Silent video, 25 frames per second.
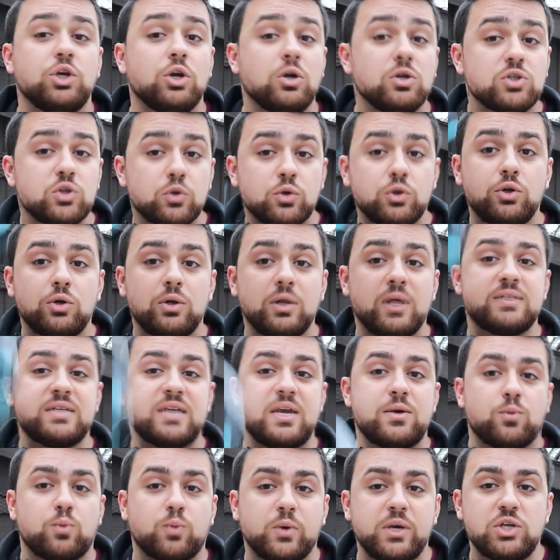You can also utilize
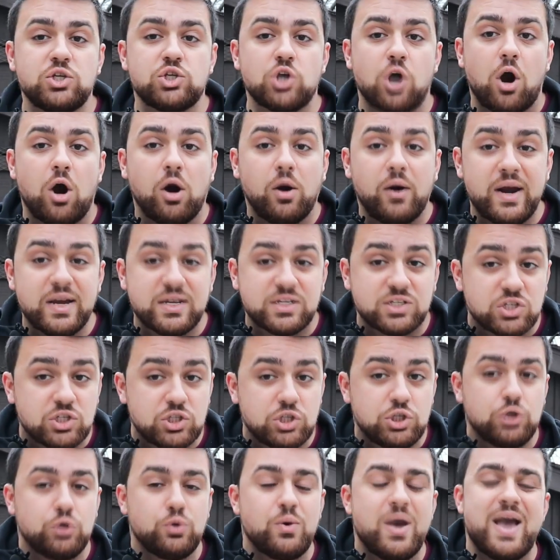a Reach
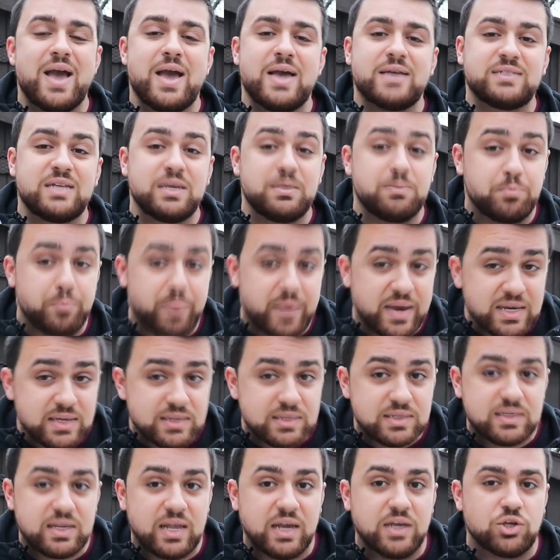RS2 as a
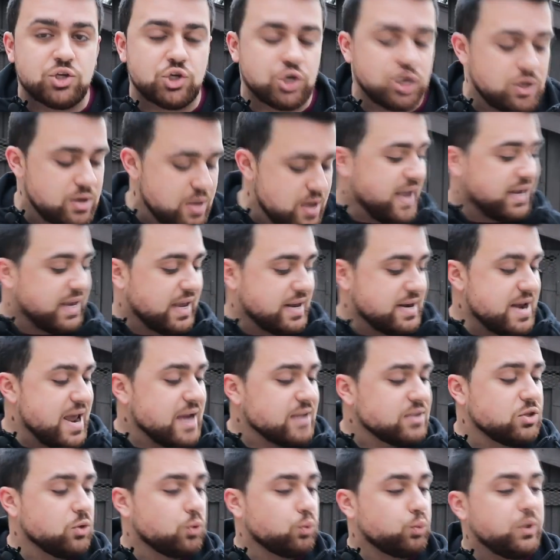base station and
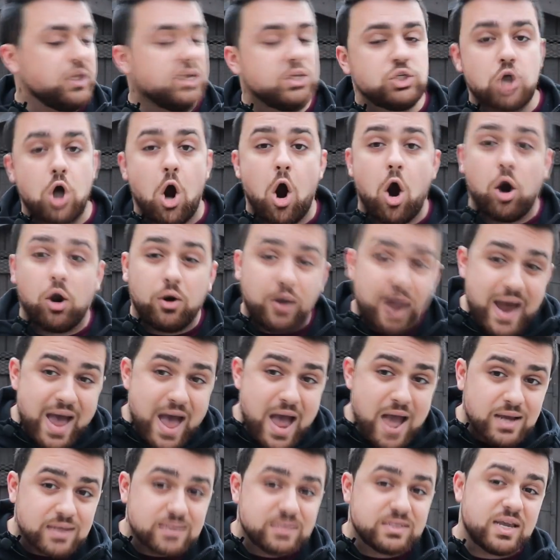connect the Reach
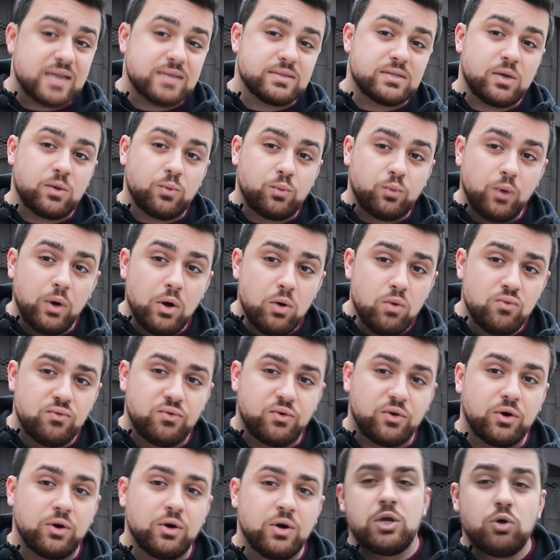RX as a
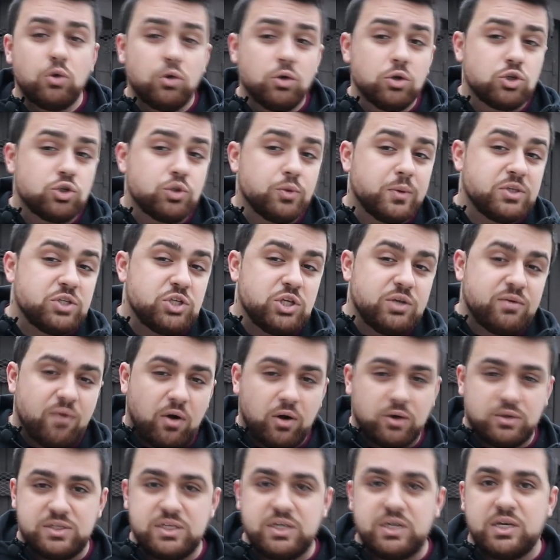rover in order to achieve
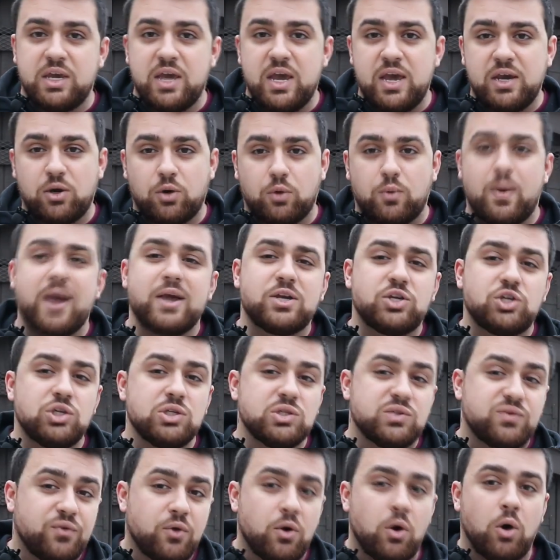RTK
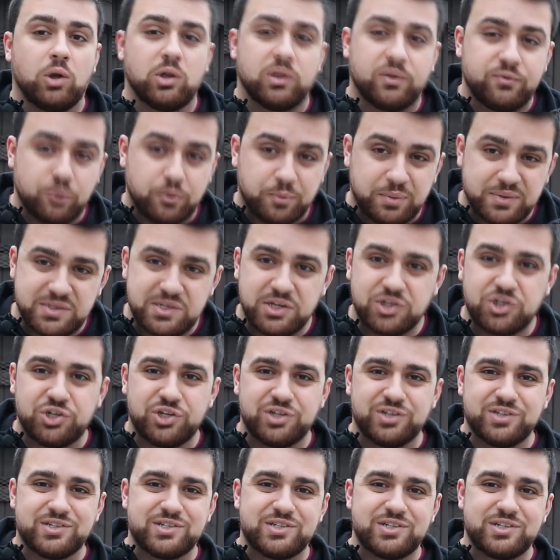corrections for all of your positions.